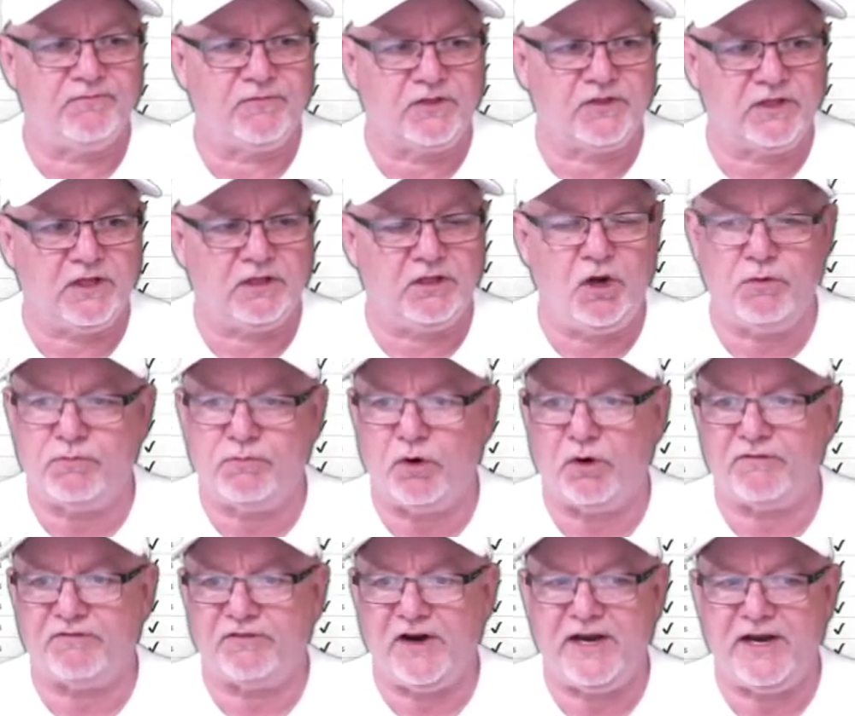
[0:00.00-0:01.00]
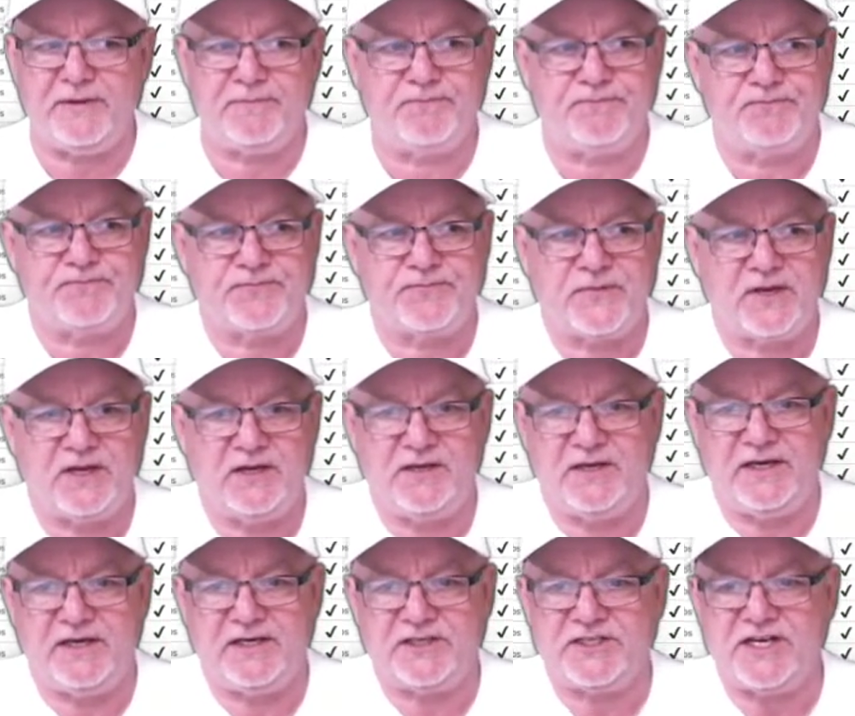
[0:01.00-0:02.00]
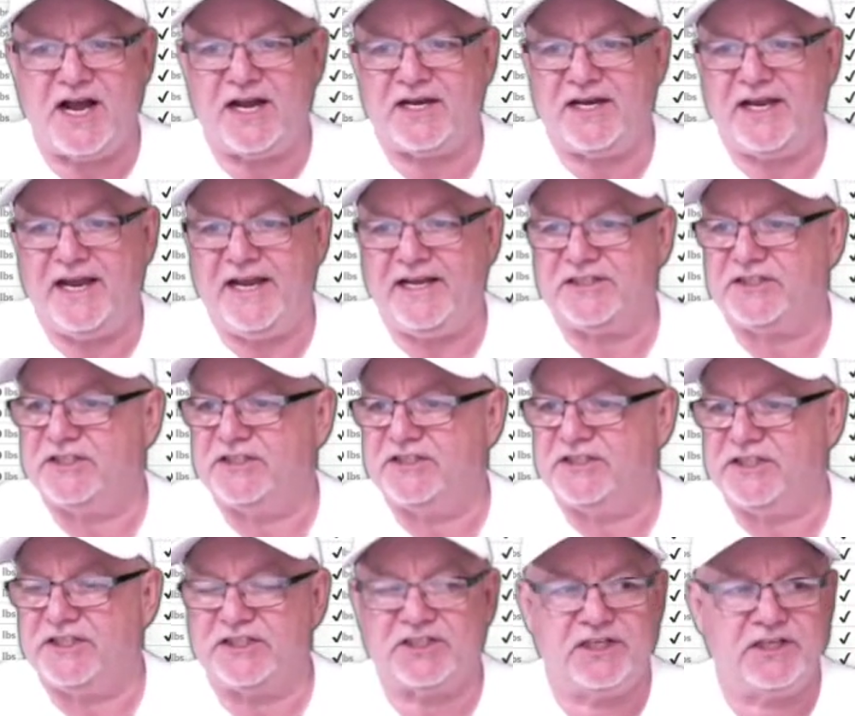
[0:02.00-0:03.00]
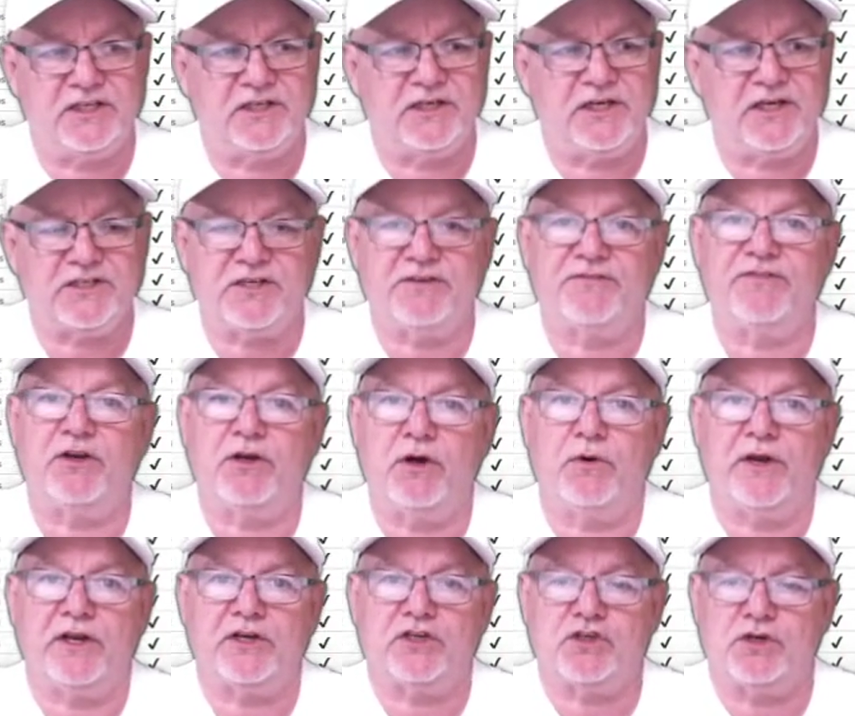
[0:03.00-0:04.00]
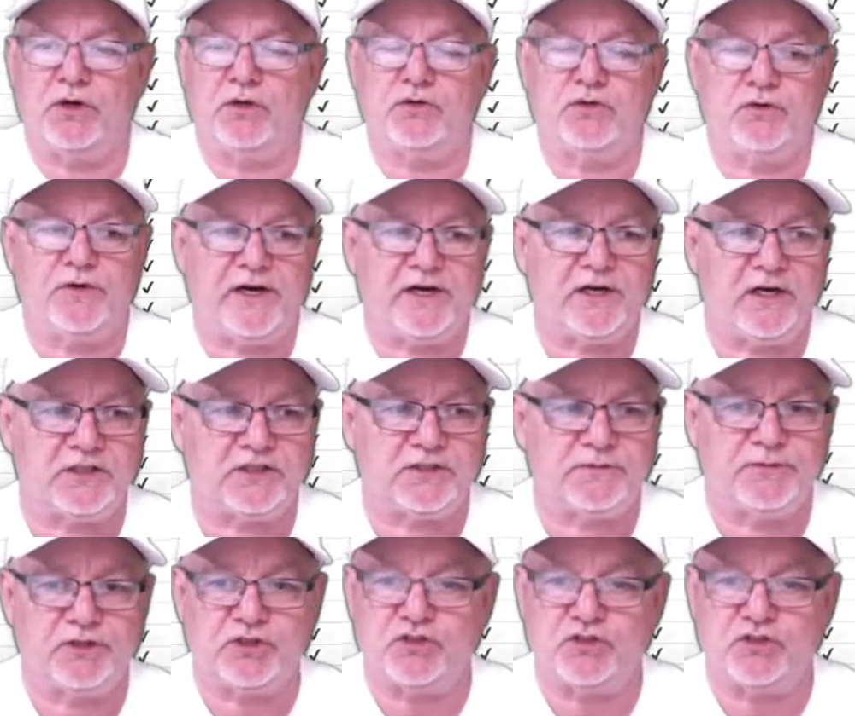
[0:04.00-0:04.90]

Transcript: the load board freight is not as consistent as if you go get your own direct customers